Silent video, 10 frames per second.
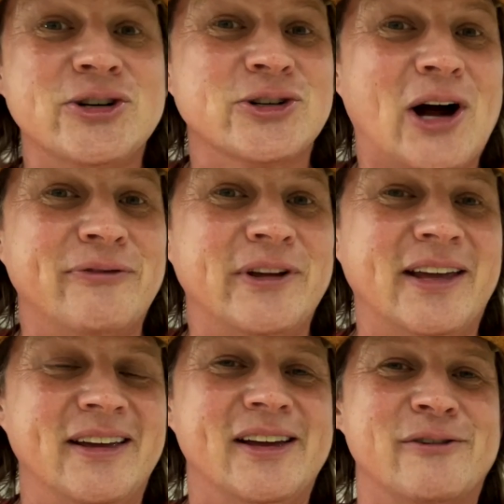
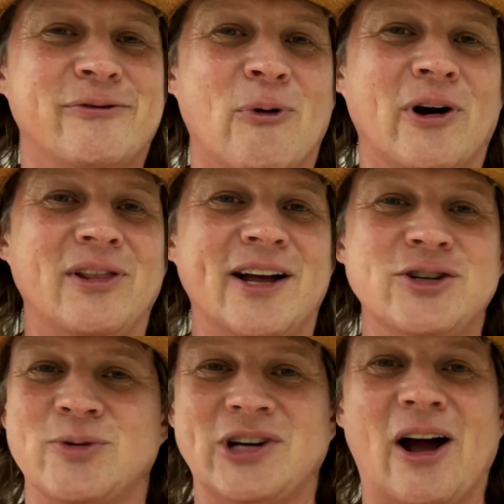Coffee for
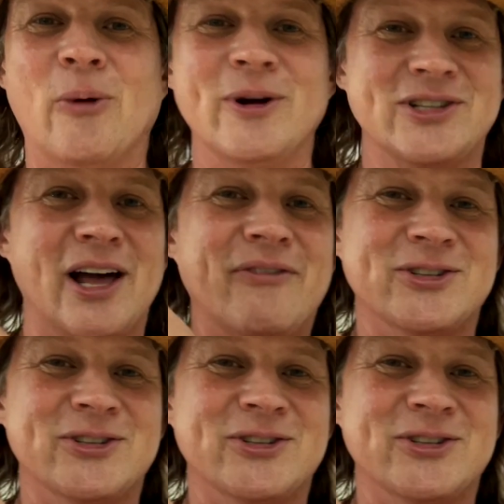lunch, which I always love.